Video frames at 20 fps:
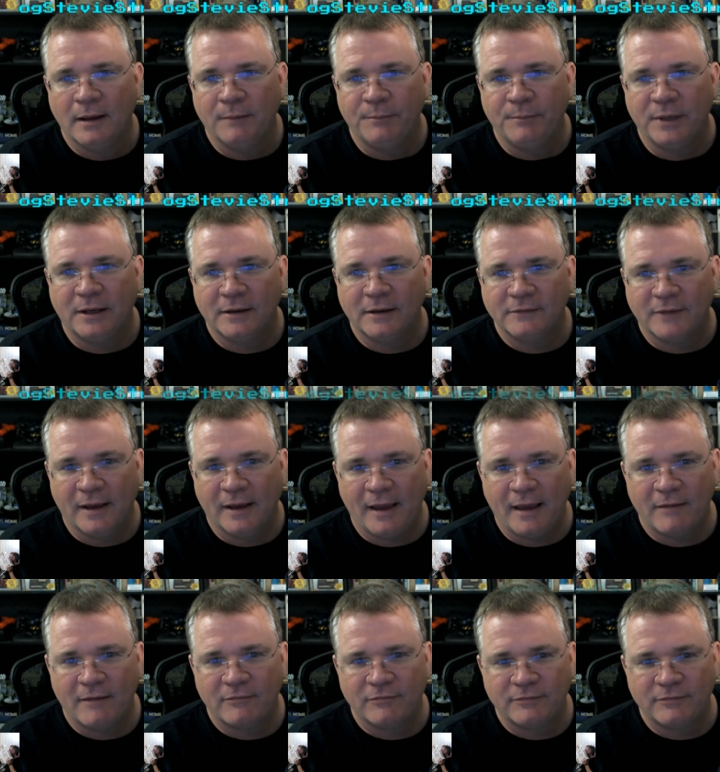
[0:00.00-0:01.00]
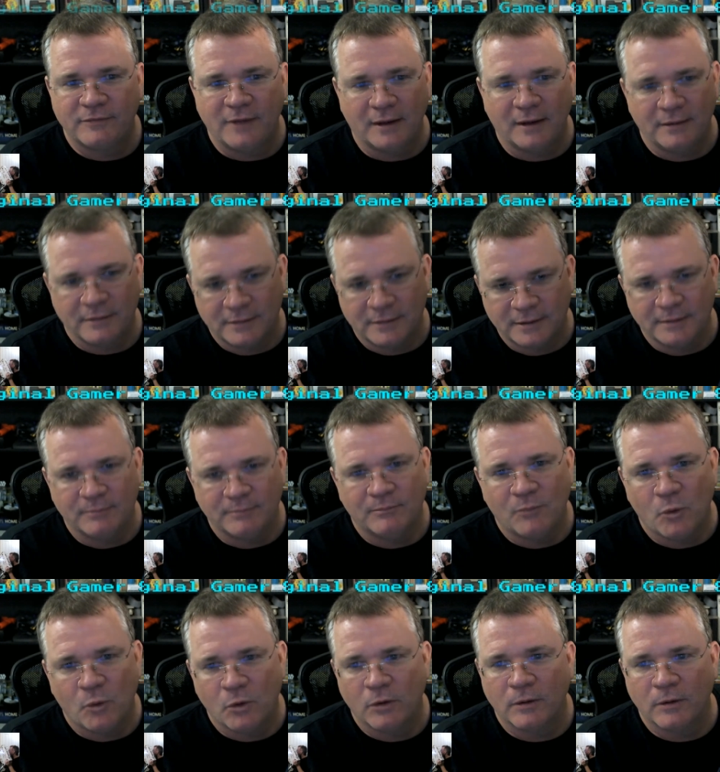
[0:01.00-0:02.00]
because I have technically
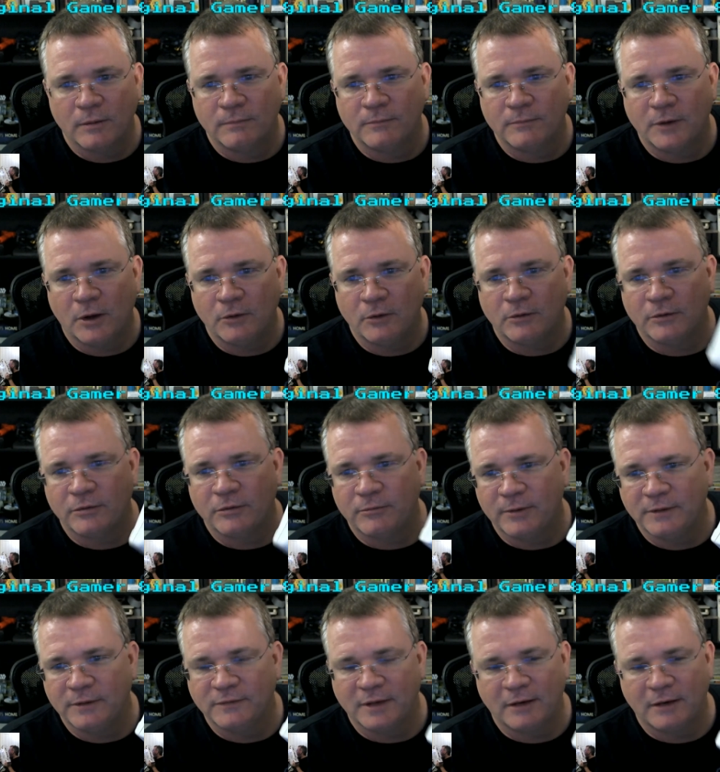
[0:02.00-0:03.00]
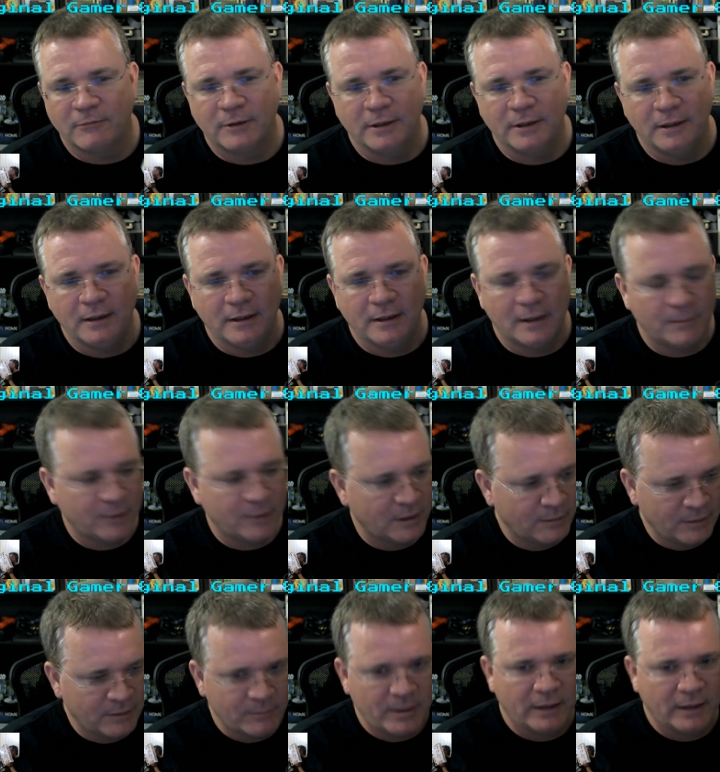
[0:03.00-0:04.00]
more Coco 3s than I really need, I'm going to
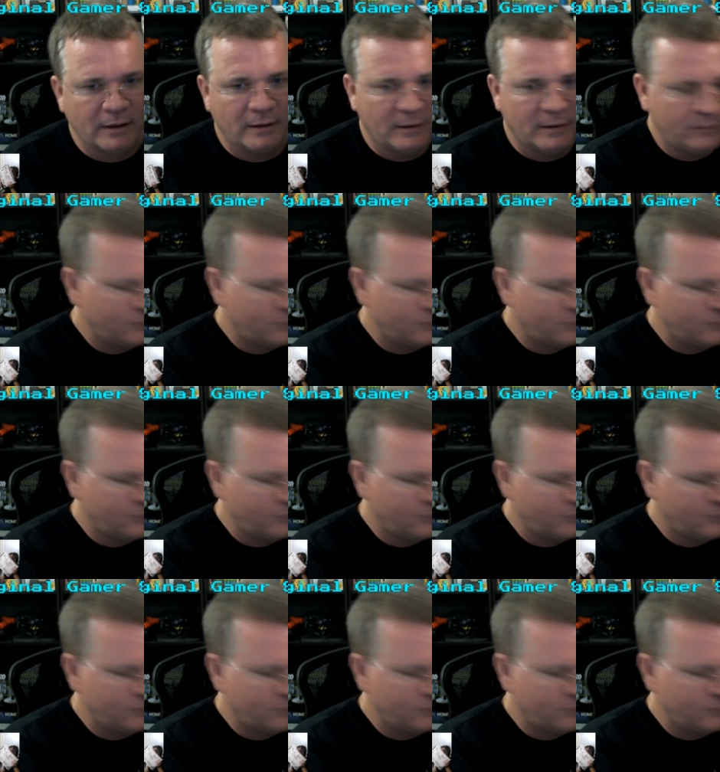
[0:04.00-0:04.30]
be making these